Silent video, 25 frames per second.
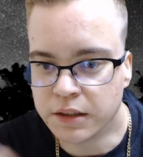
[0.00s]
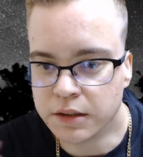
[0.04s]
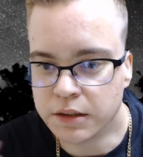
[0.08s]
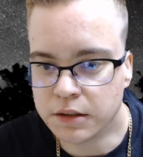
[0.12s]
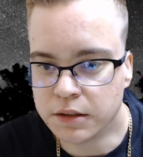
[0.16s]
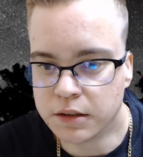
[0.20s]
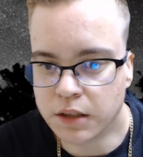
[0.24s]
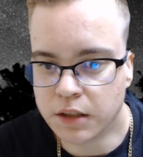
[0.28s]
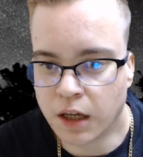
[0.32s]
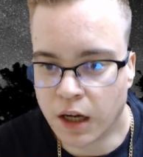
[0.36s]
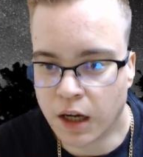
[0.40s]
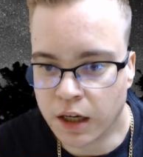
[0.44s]

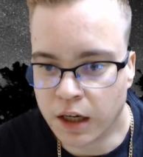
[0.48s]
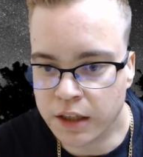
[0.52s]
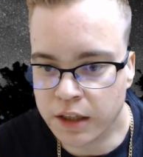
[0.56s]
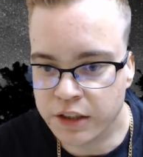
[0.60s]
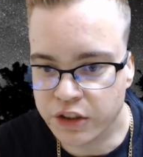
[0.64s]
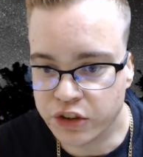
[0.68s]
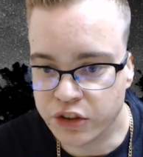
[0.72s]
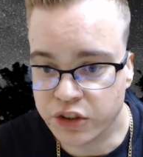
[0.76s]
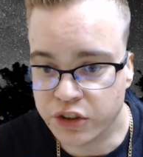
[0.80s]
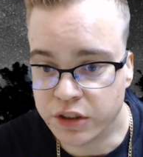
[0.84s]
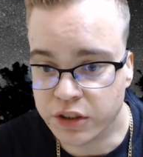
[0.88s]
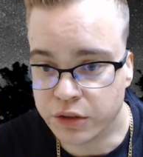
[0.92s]

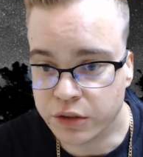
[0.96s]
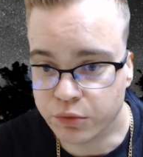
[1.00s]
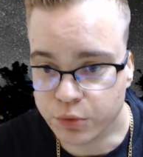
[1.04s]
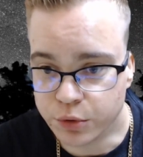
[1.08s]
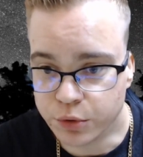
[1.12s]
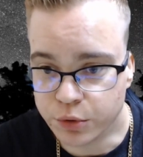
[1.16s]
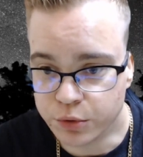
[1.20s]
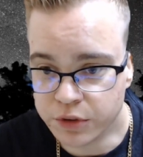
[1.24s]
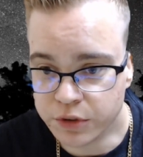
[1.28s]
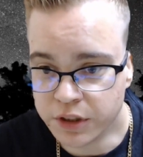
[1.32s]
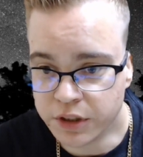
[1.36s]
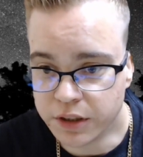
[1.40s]
hygiene
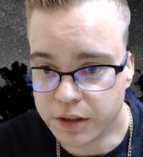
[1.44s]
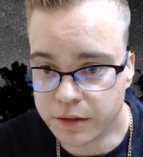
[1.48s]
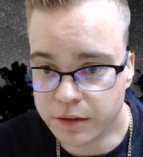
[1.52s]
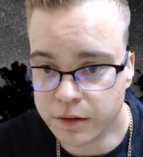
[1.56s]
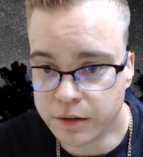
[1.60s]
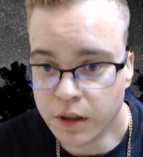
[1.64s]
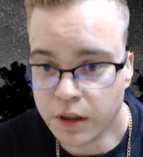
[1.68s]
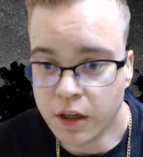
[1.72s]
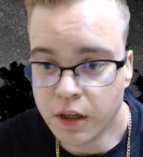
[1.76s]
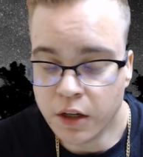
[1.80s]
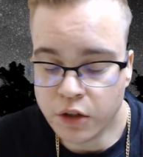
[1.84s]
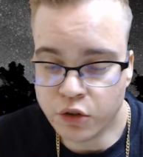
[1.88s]
routine,
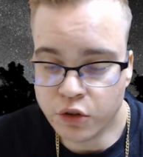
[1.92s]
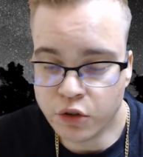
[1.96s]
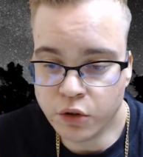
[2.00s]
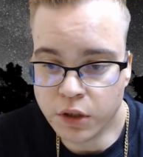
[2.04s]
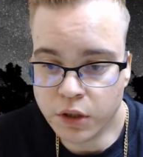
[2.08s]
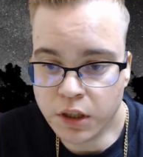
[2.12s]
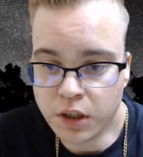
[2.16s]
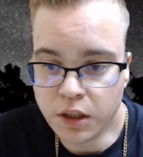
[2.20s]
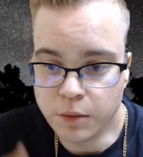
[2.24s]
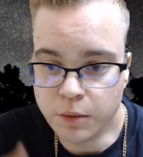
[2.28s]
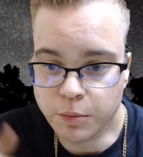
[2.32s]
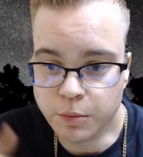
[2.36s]
to
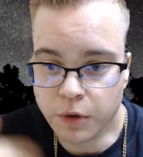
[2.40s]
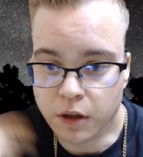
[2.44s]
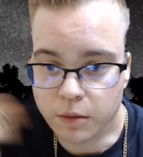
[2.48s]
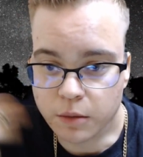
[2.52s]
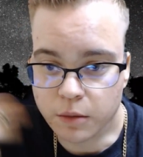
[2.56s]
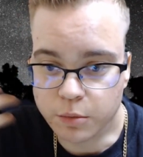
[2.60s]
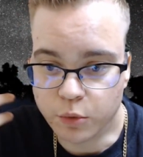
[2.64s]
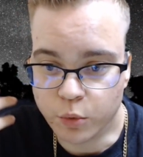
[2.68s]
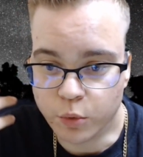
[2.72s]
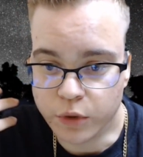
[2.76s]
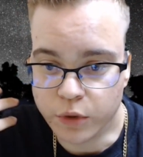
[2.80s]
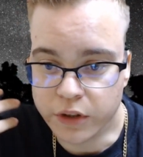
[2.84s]
keep up
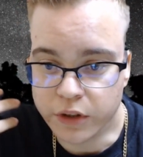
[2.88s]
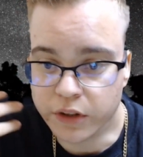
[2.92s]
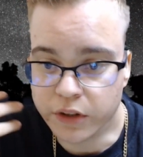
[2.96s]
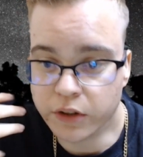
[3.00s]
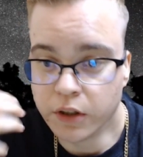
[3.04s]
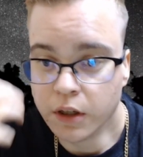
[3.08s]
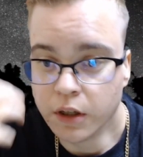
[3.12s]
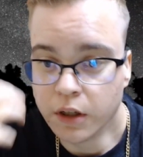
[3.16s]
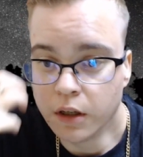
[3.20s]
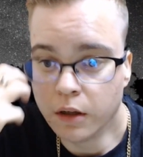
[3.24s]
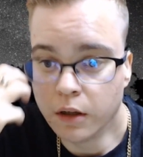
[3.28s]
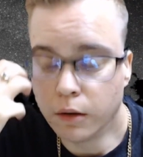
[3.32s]
with
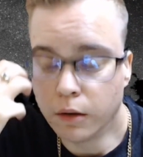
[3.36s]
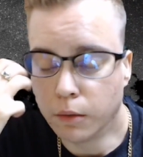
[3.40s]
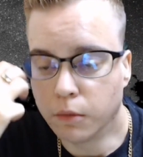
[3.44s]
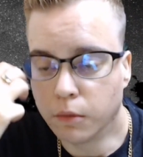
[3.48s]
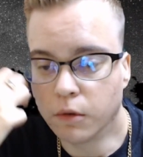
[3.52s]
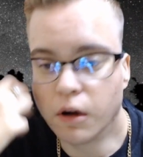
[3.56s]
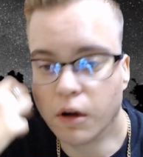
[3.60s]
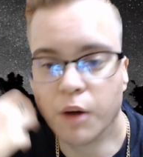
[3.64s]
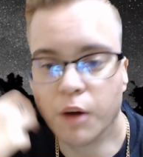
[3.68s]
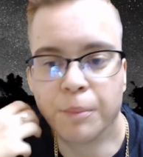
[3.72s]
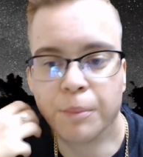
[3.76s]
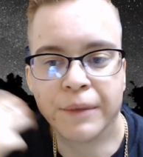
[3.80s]

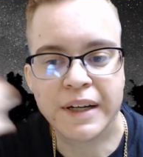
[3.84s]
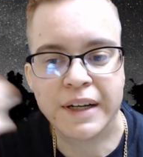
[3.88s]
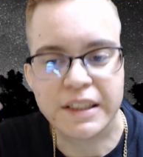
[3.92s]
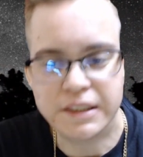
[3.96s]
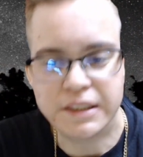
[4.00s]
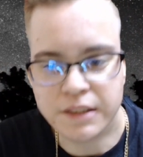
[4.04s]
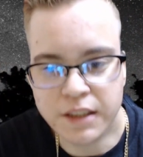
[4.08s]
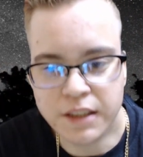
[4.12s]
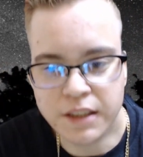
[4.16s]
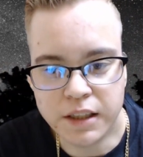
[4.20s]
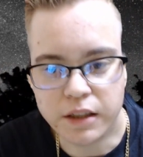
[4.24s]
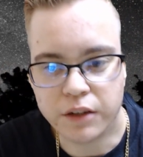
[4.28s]
my
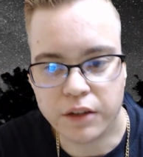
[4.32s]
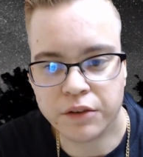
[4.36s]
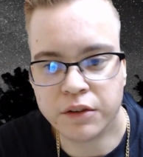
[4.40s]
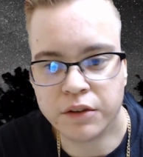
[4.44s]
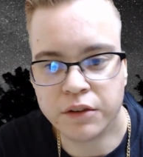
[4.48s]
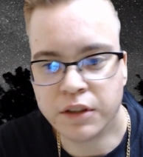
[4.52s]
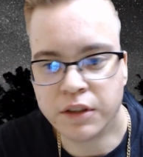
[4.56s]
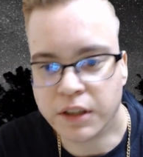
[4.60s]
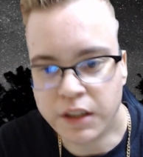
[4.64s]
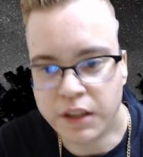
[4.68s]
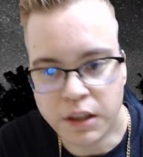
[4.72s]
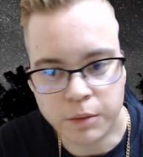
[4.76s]
teeth, to
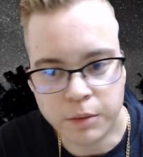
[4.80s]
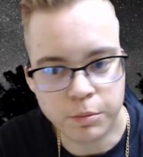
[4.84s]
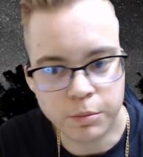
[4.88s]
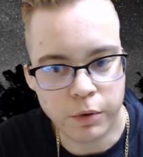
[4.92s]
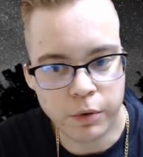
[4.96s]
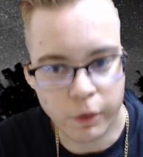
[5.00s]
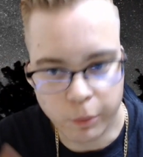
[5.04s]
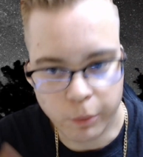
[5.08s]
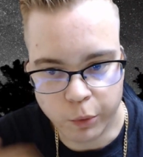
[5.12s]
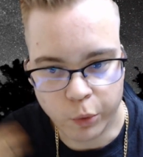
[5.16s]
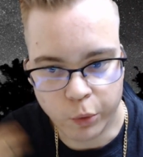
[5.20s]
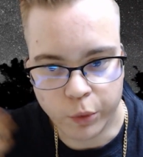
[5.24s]
keep up
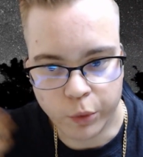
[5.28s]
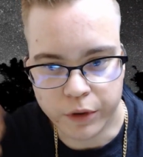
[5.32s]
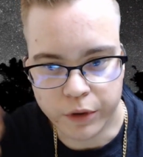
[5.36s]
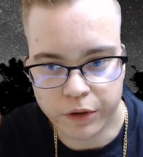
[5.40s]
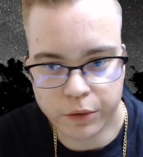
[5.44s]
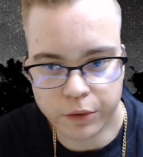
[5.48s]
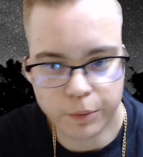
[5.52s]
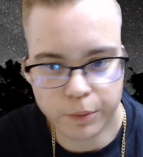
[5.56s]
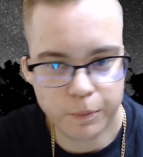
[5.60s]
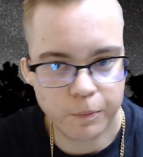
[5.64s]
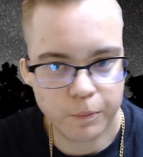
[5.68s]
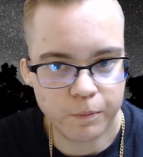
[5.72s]
with
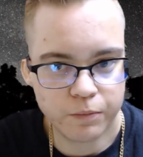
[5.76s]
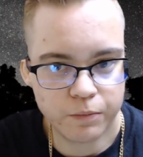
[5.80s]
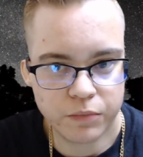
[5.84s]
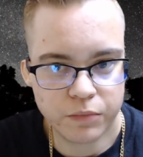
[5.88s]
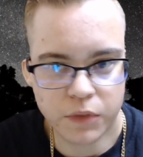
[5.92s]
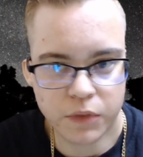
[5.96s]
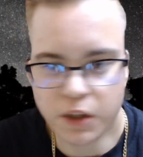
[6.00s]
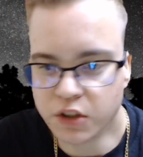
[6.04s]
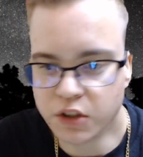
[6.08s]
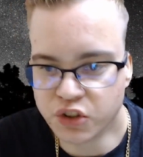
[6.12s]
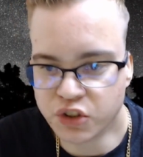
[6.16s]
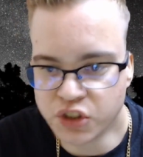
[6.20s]

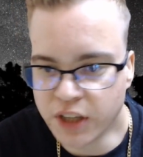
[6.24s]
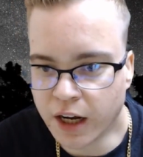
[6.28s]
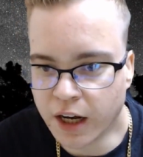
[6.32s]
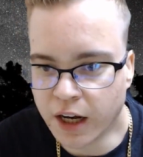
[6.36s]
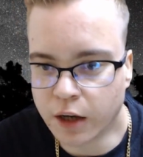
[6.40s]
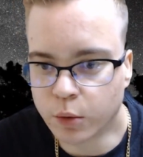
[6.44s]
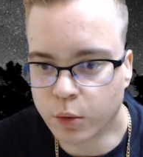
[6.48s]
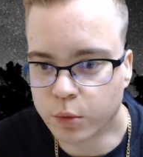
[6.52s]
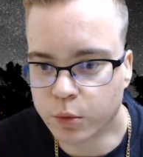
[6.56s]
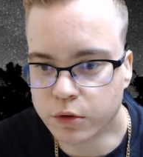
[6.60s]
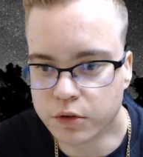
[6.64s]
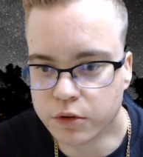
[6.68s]

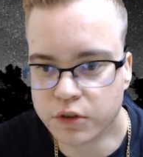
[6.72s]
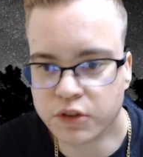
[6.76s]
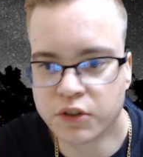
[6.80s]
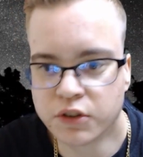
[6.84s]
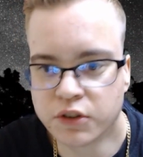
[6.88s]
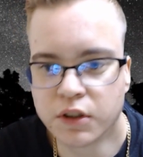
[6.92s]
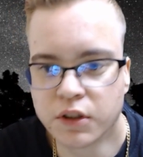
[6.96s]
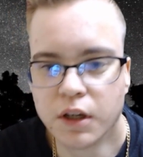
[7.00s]
showers.